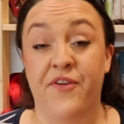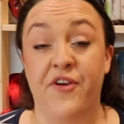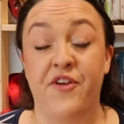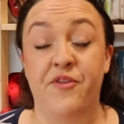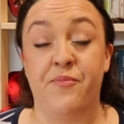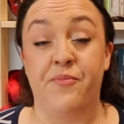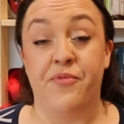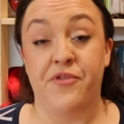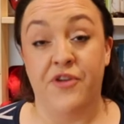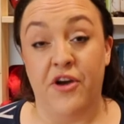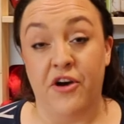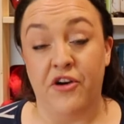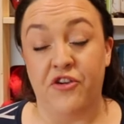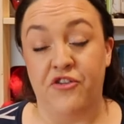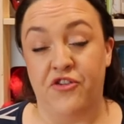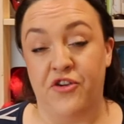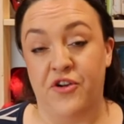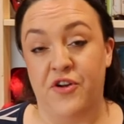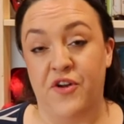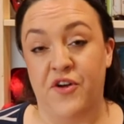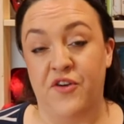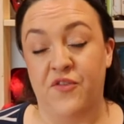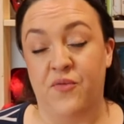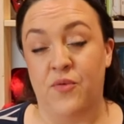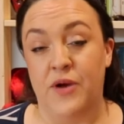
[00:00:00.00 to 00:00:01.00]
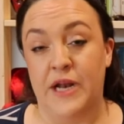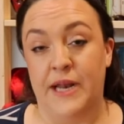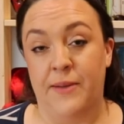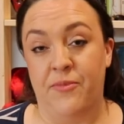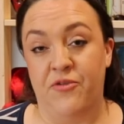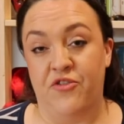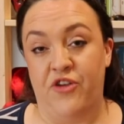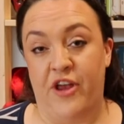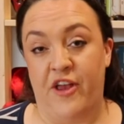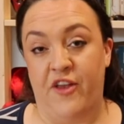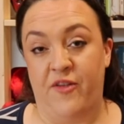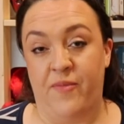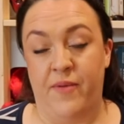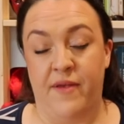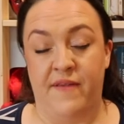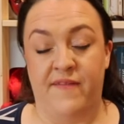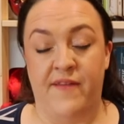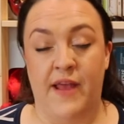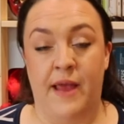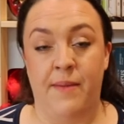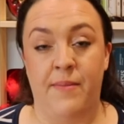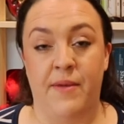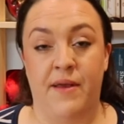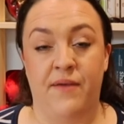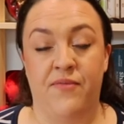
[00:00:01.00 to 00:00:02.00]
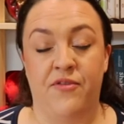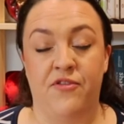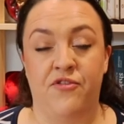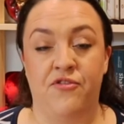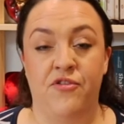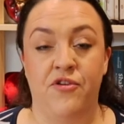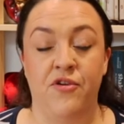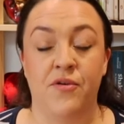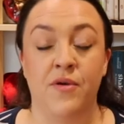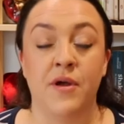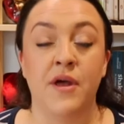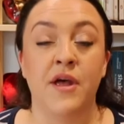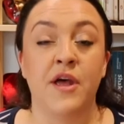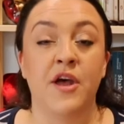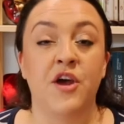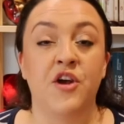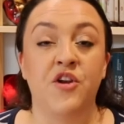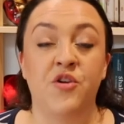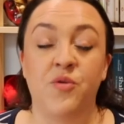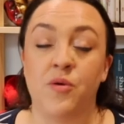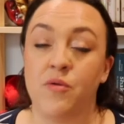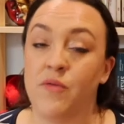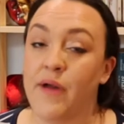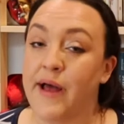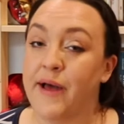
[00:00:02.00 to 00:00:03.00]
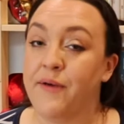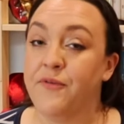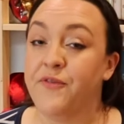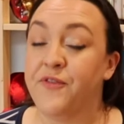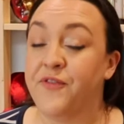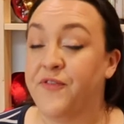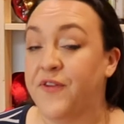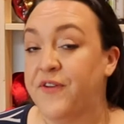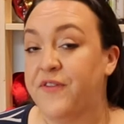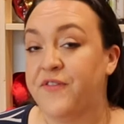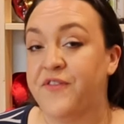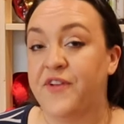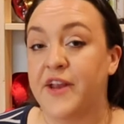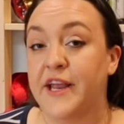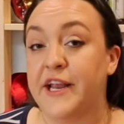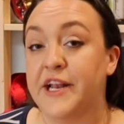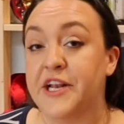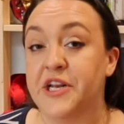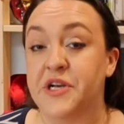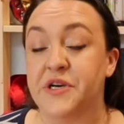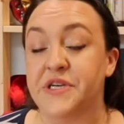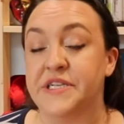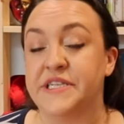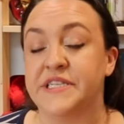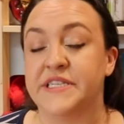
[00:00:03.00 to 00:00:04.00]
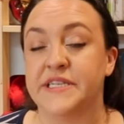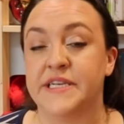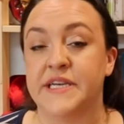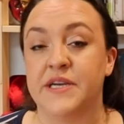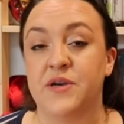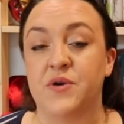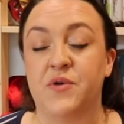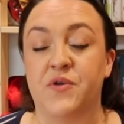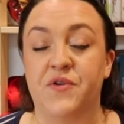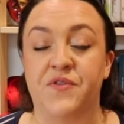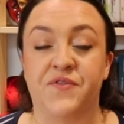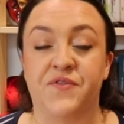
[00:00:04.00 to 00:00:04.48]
first production of William Shakespeare's Taming of the Shrew to around 1590 or